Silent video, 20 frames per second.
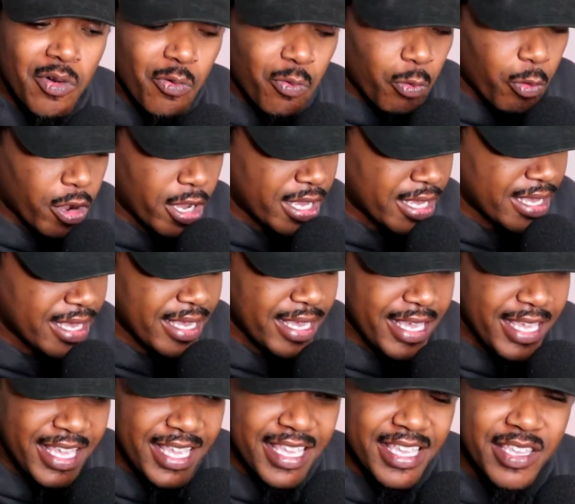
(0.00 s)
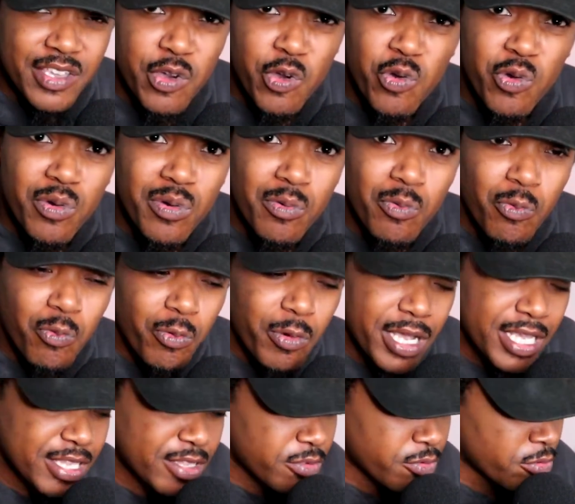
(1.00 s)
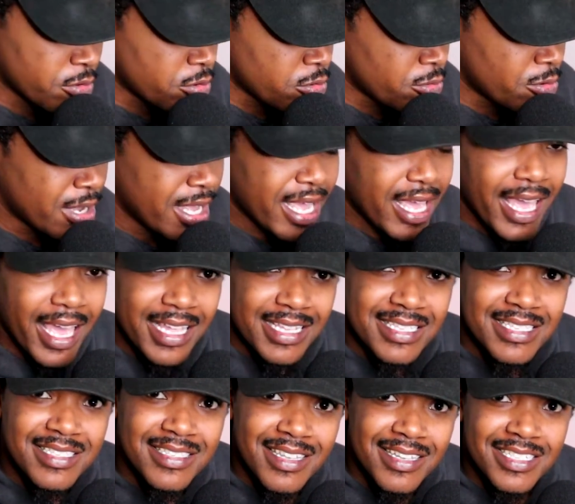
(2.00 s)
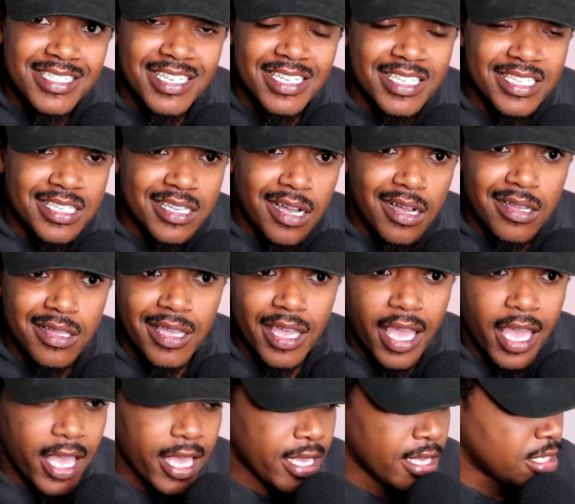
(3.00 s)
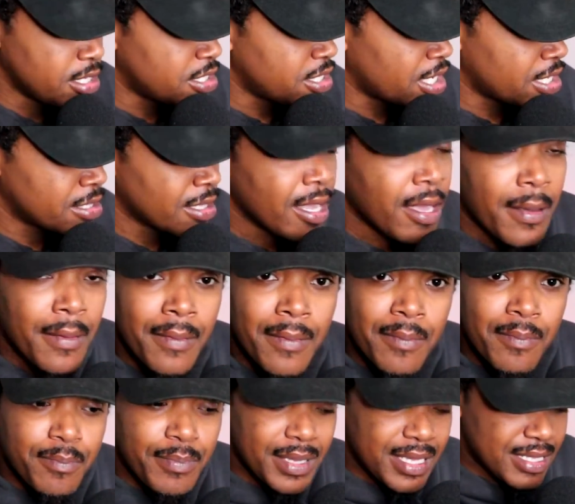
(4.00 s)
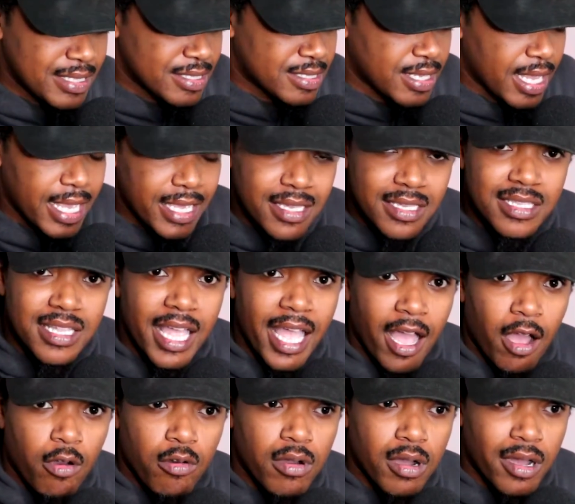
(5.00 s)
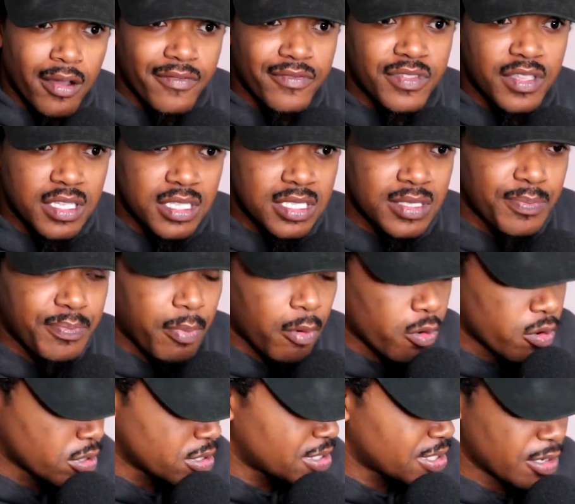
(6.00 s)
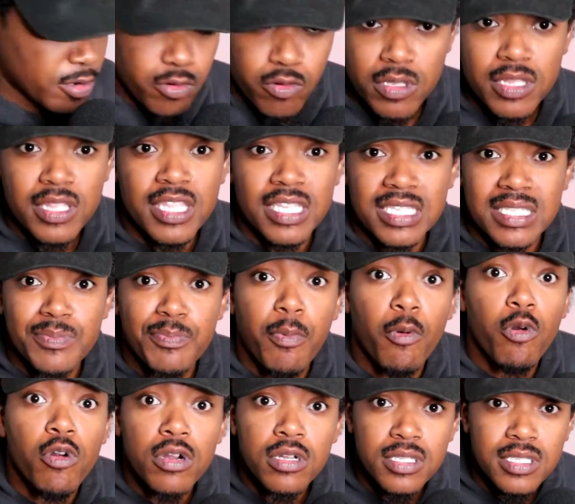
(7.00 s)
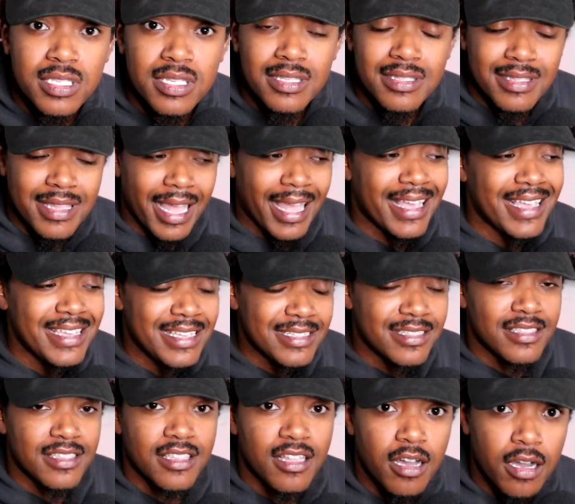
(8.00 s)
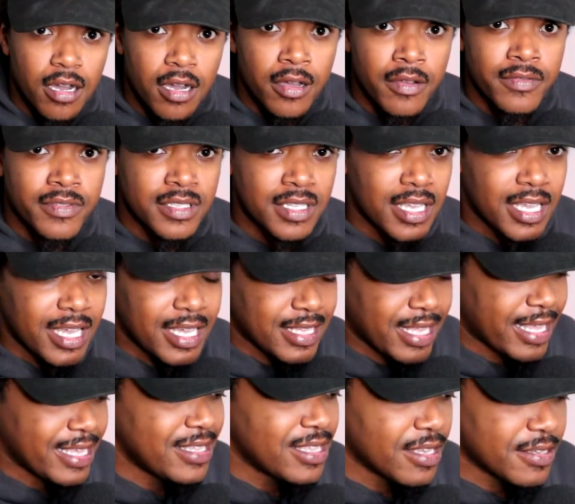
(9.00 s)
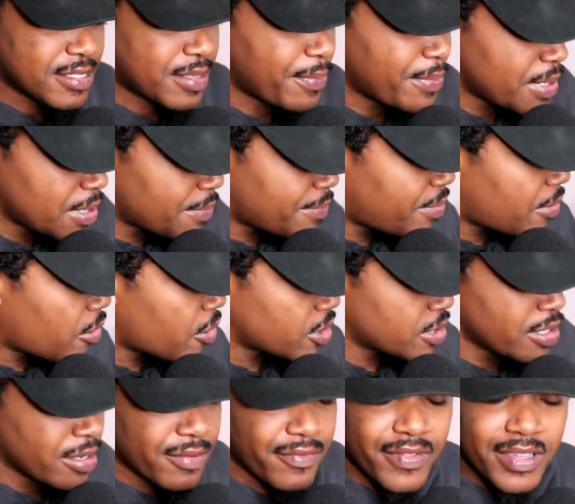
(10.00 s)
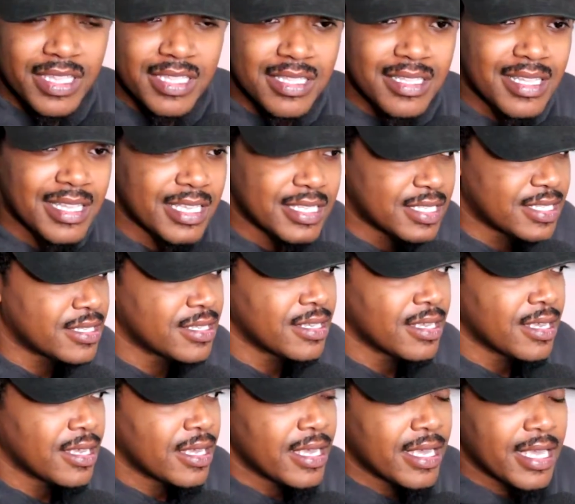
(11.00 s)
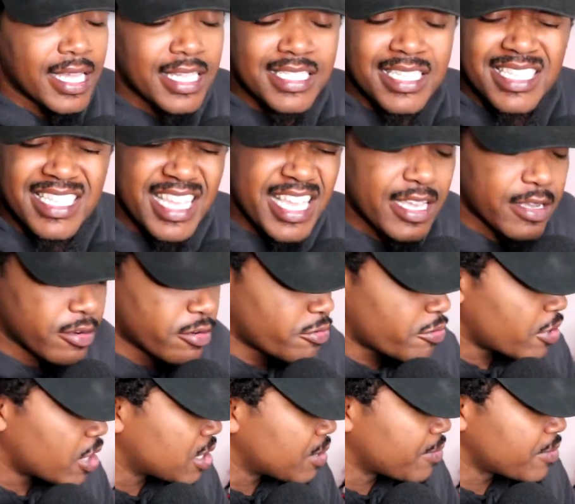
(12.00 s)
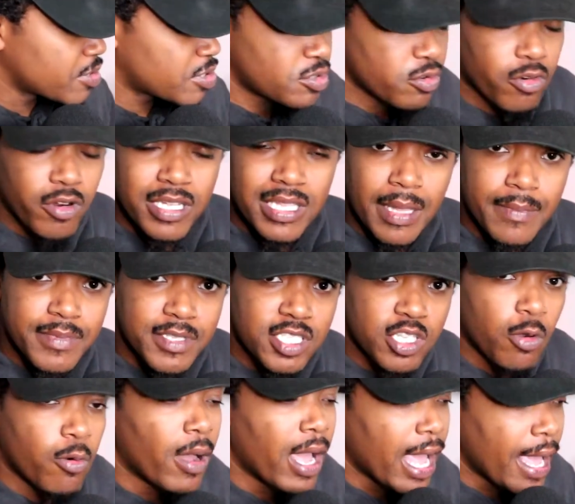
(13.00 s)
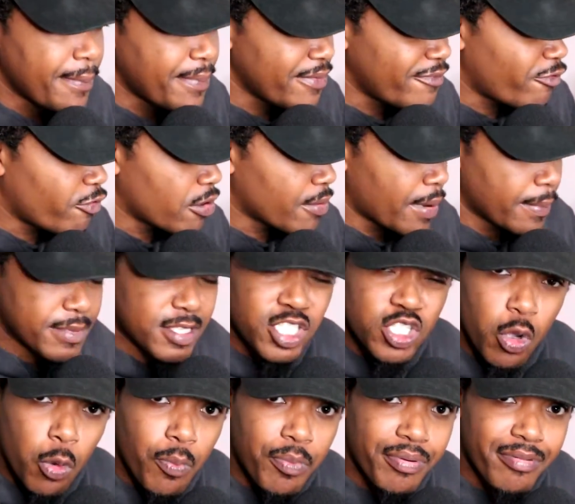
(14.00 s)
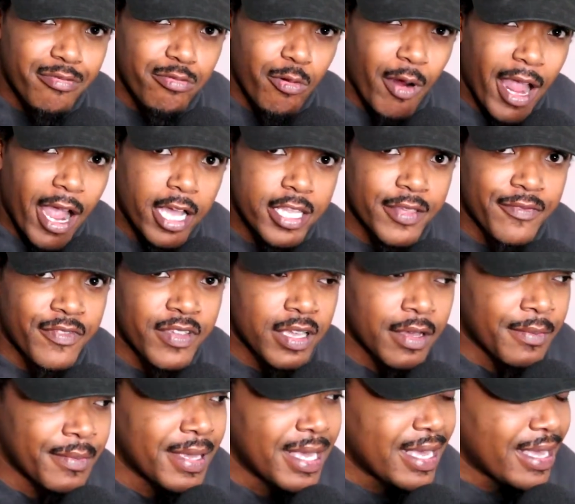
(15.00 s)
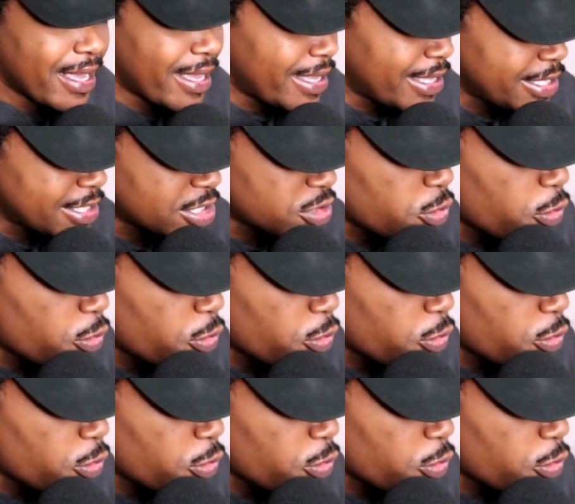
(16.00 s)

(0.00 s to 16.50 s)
what he went through at such a young age and being taken out of the sport or the sports that he loves and that he loves to be a part of and it's it's an incredible story, and I'm so happy for him. I'm so proud of him, and he's